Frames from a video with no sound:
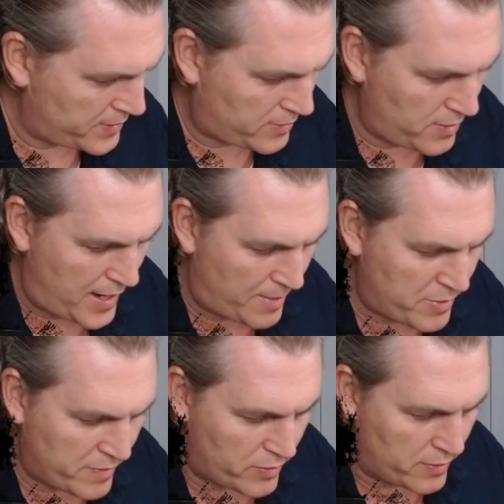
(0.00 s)
happen
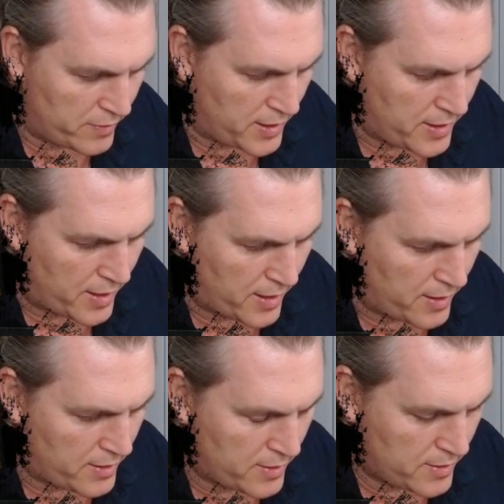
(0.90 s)
for us here, Deno.
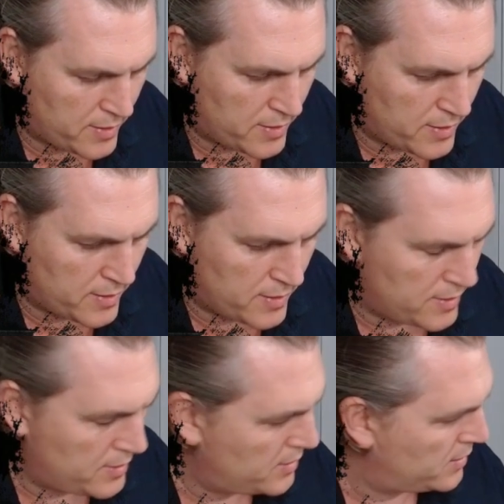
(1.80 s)

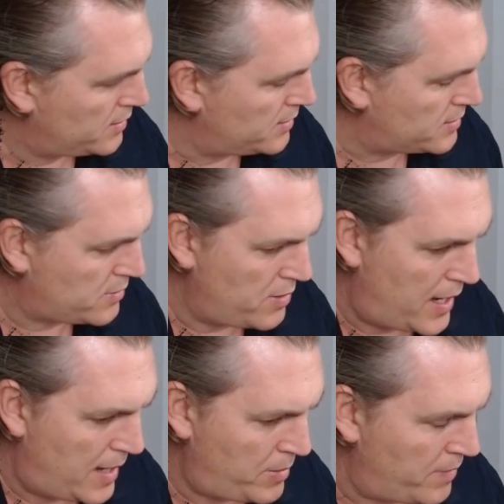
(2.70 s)
This could
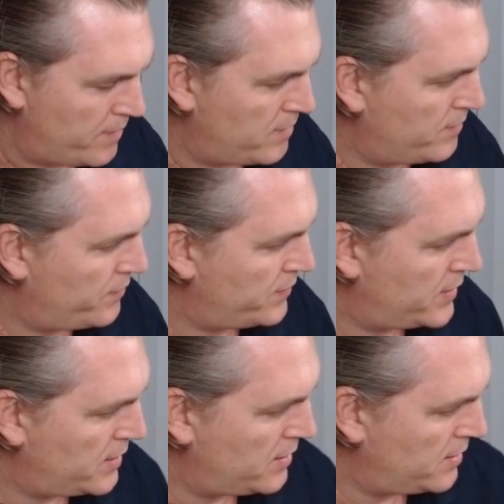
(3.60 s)
happen.
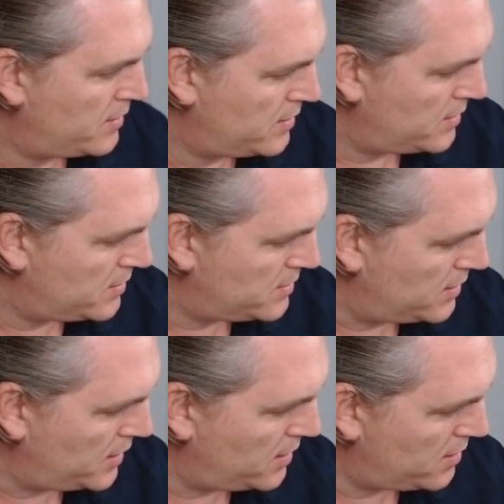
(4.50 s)
So
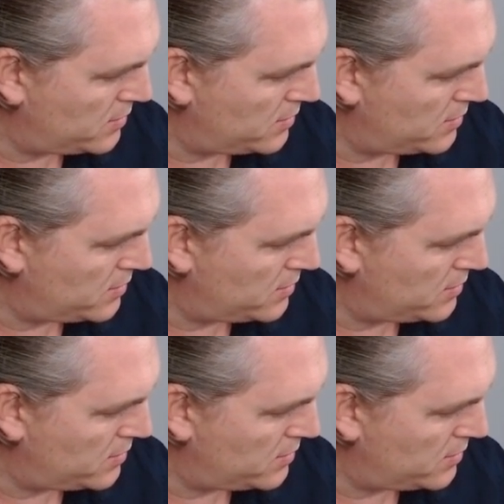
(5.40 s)
he goes